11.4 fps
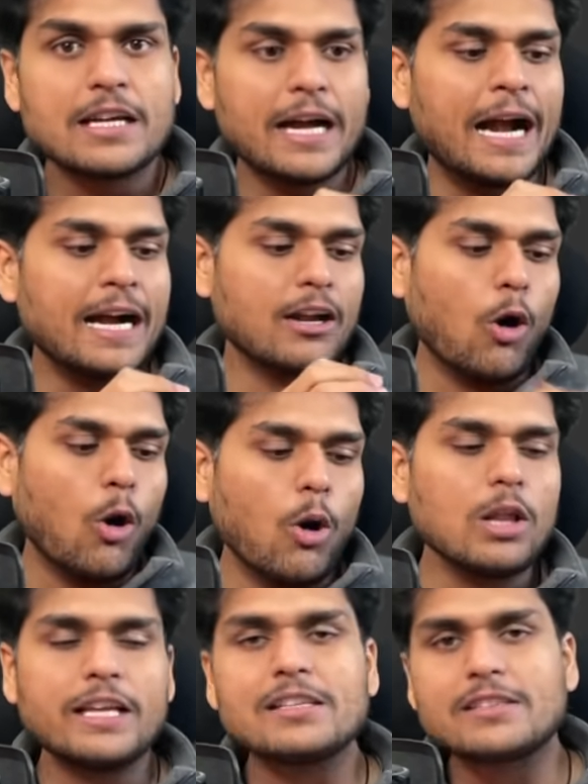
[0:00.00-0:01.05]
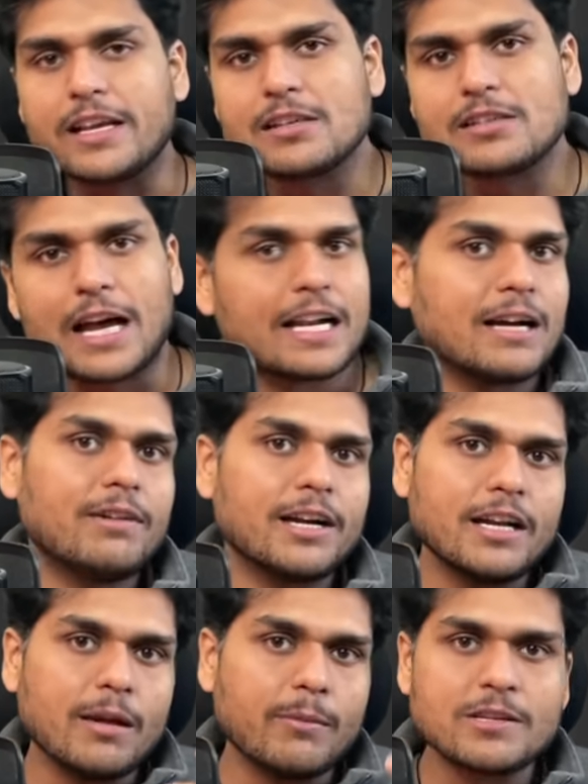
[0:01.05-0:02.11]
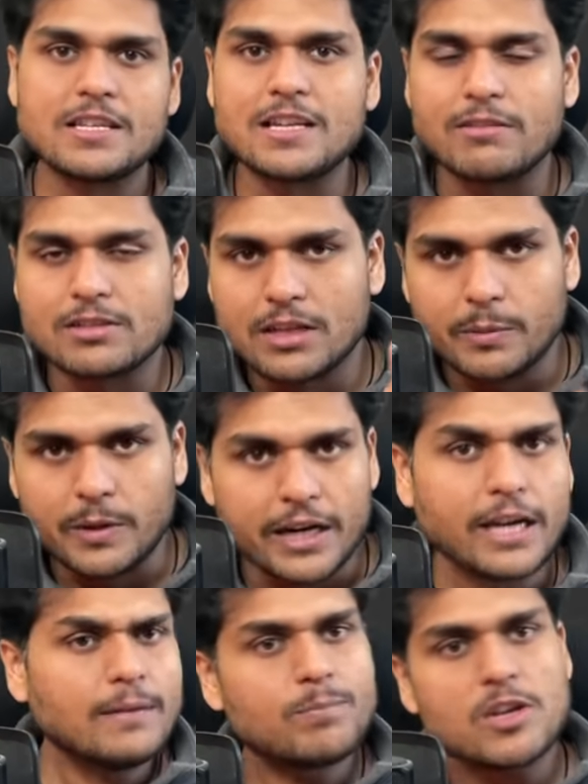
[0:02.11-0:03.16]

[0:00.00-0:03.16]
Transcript: and all these things are covered in Namaste JavaScript again.